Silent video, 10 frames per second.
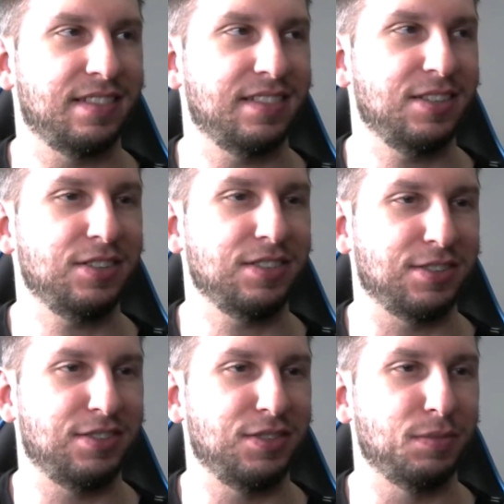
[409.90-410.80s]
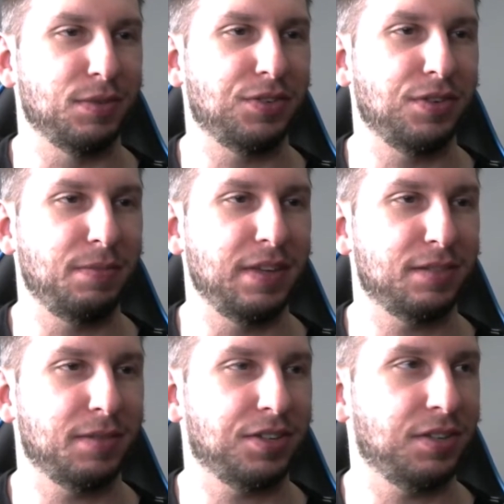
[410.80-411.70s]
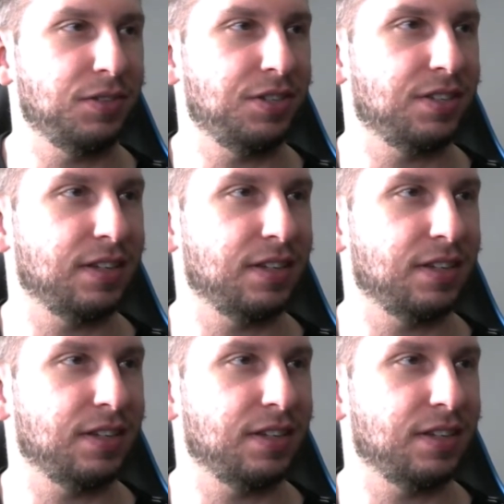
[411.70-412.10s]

looks super creepy, especially when she's like